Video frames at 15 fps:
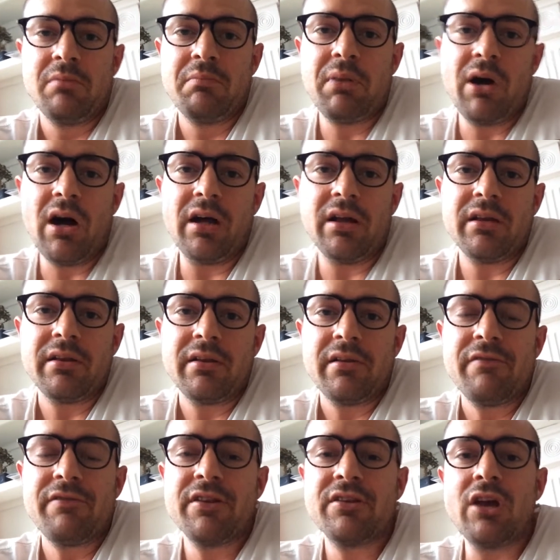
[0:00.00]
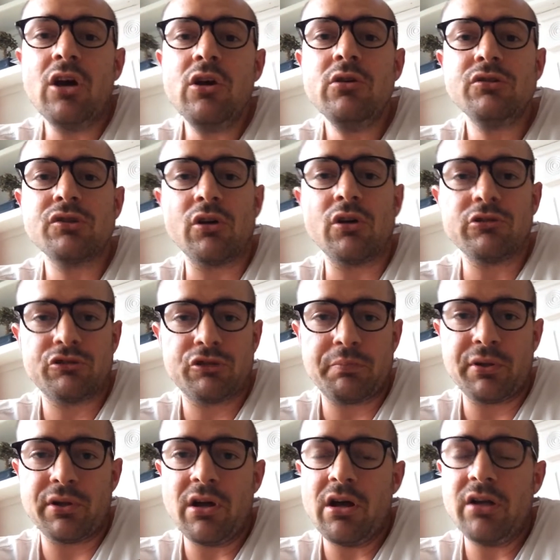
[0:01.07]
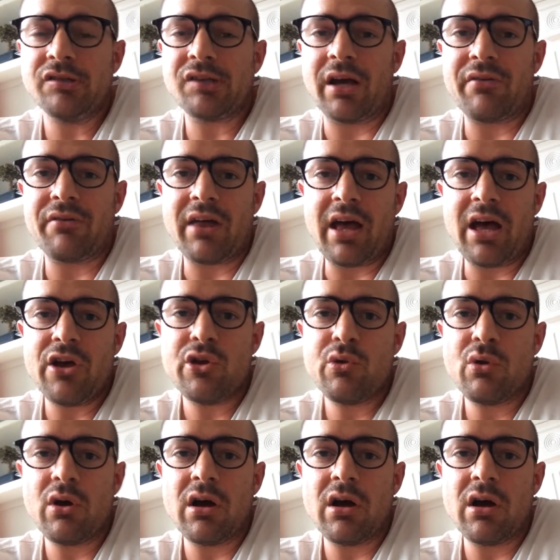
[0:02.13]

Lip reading: But for those entrepreneurs out there who